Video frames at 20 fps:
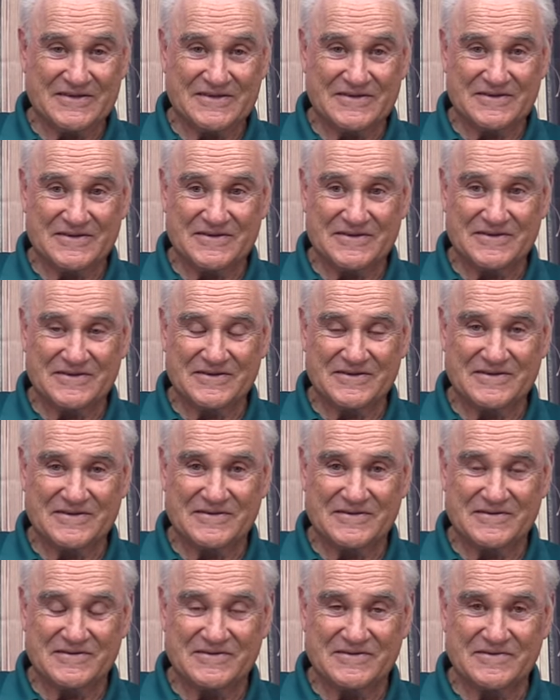
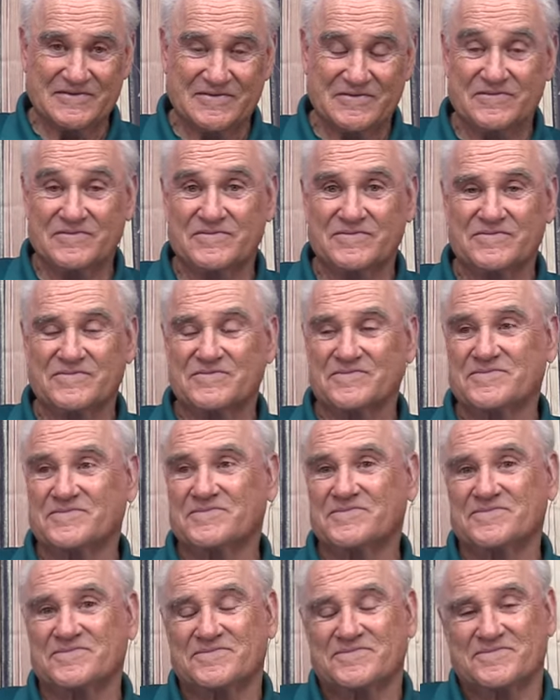
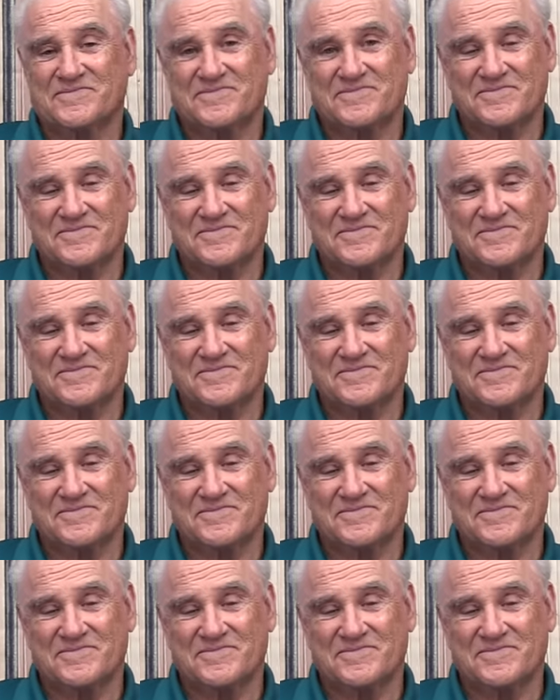Nobody speaks.